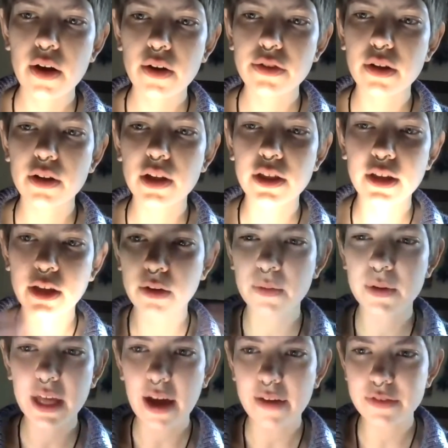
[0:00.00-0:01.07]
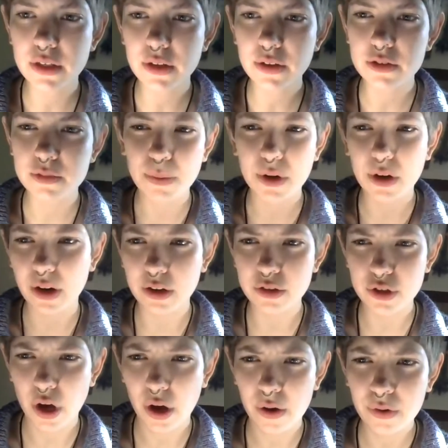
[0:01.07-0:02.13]
The only thing you really have to do is put on a
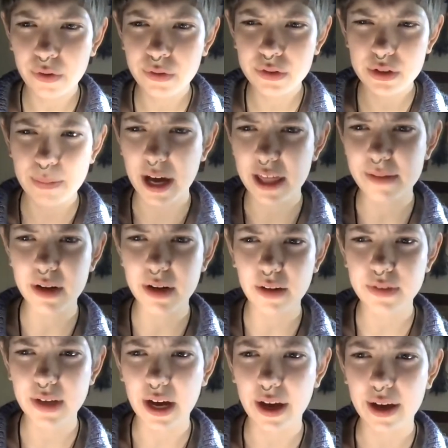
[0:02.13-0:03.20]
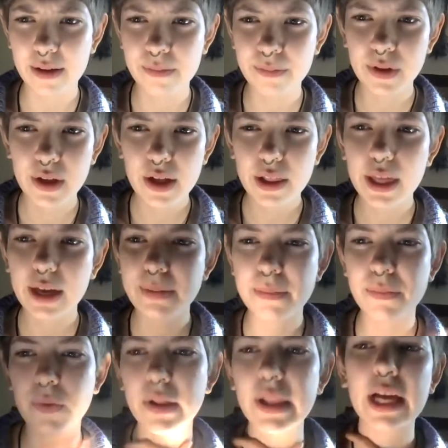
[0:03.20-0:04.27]
show to buy them enough time like
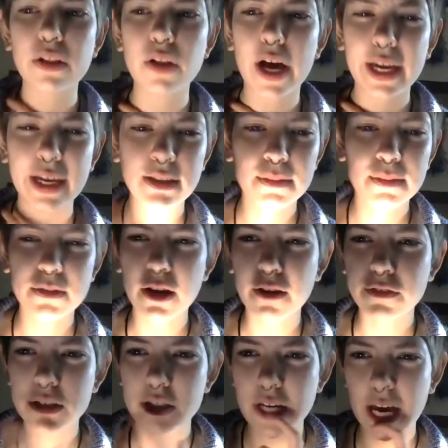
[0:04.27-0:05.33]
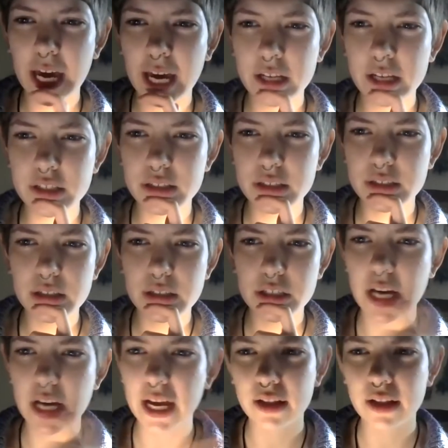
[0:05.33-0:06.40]
people were like locking themselves to change and
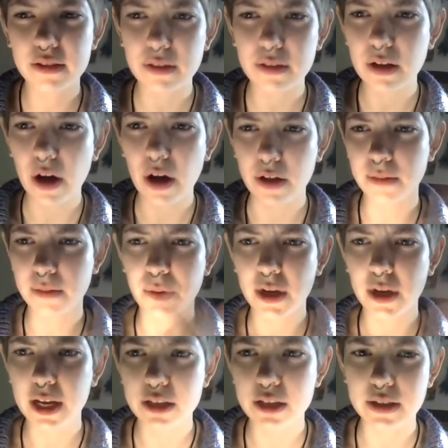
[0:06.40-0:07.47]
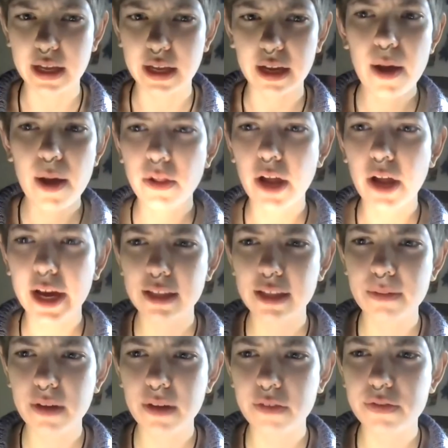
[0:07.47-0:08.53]
chains on the bridge and like locking
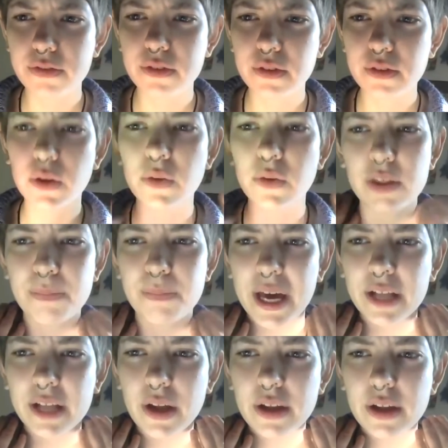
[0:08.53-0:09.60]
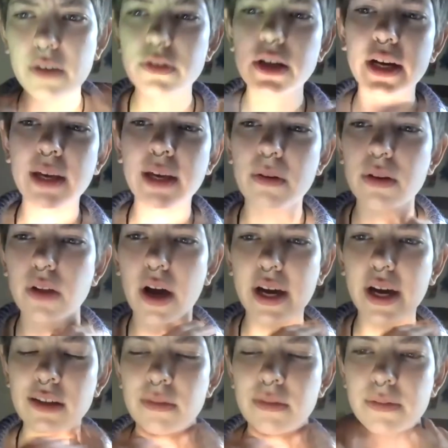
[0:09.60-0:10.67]
themselves to with bike lo- they were talking about
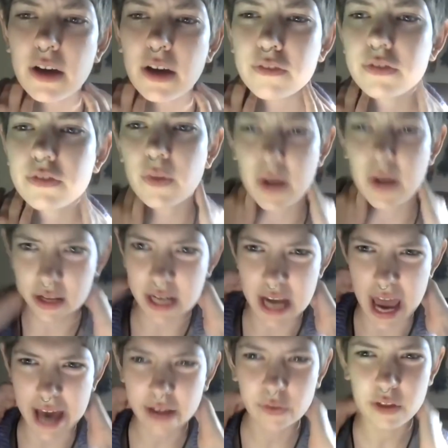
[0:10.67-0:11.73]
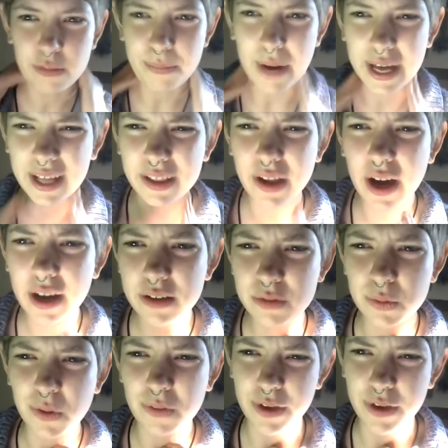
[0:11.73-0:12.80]
locking themselves around the neck with bike locks
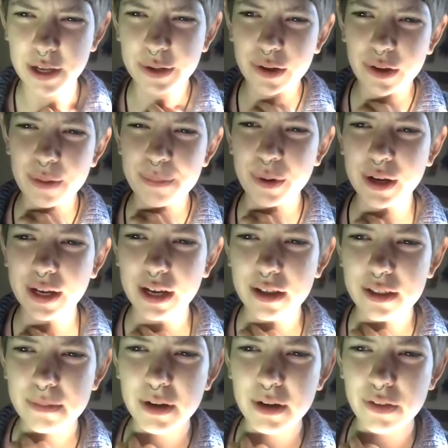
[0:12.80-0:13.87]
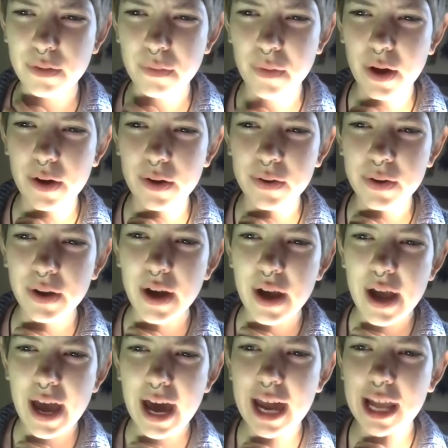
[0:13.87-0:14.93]
through a vehicle yeah. and putting it in the middle of the road
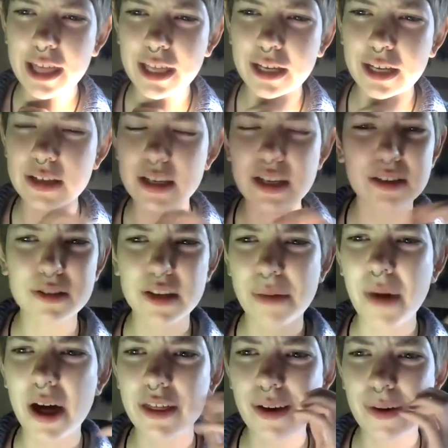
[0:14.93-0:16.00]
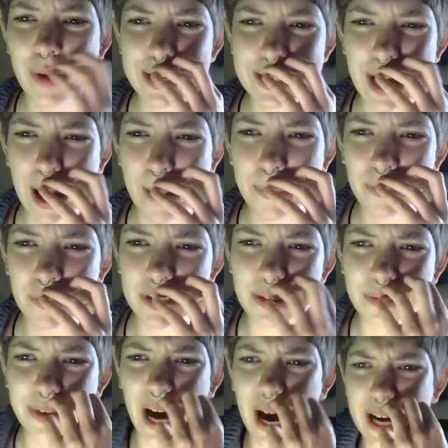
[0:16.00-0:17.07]
and i think you eh, know, some other arrest happened where
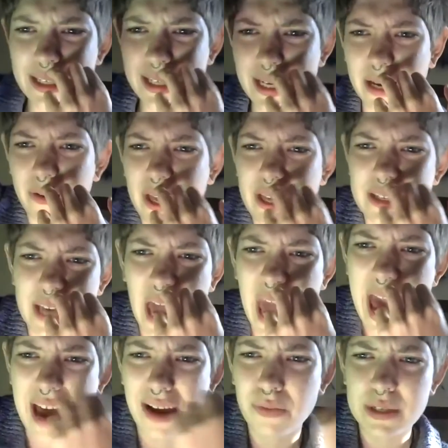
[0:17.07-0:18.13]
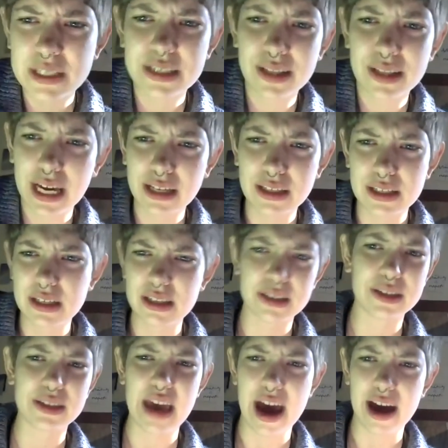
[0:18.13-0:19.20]
some guy like his hand was in like this
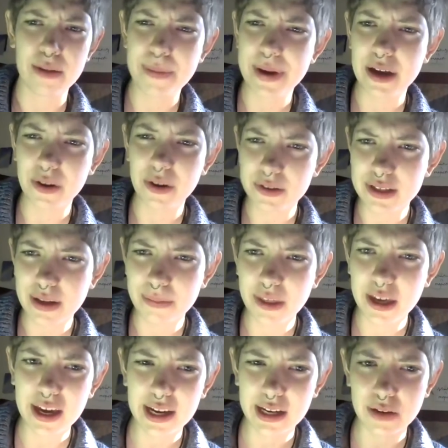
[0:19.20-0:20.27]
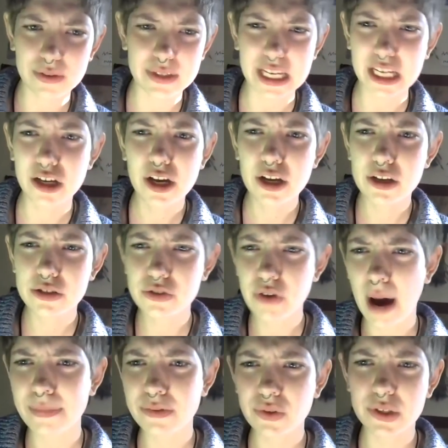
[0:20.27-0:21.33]
sand pit or something and he was like
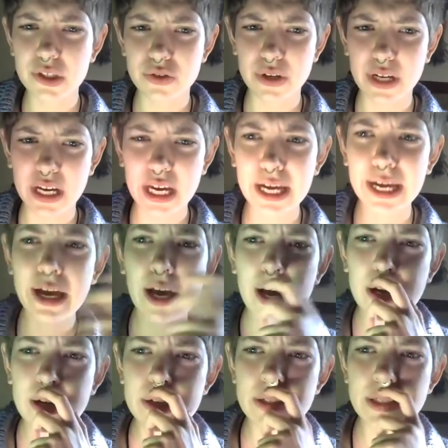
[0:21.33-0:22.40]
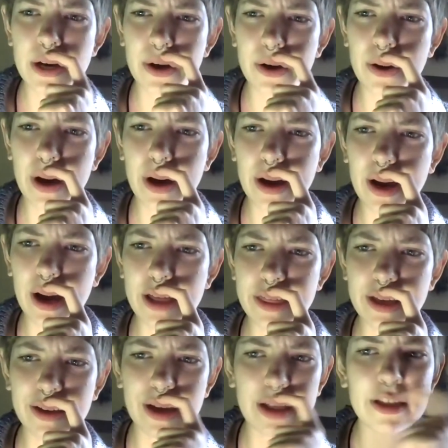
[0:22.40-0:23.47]
strapped to a tree so i
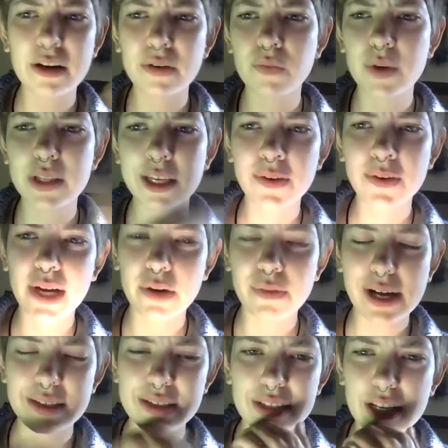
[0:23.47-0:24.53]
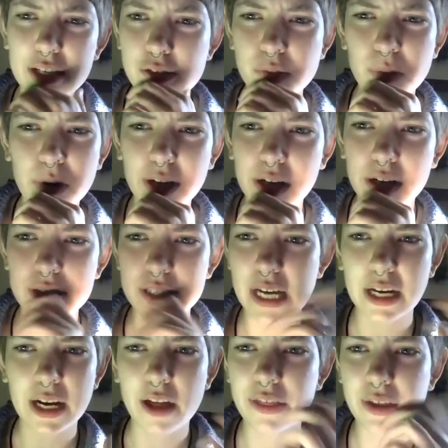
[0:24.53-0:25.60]
think and then when you get arrested they just want you to say
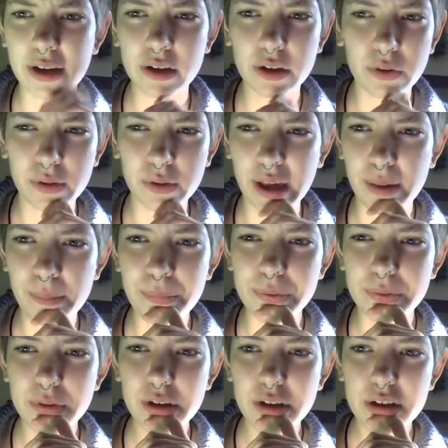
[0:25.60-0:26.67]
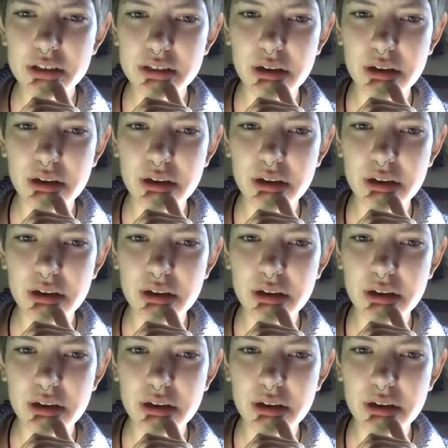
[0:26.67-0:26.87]
nothing and go limp yeah.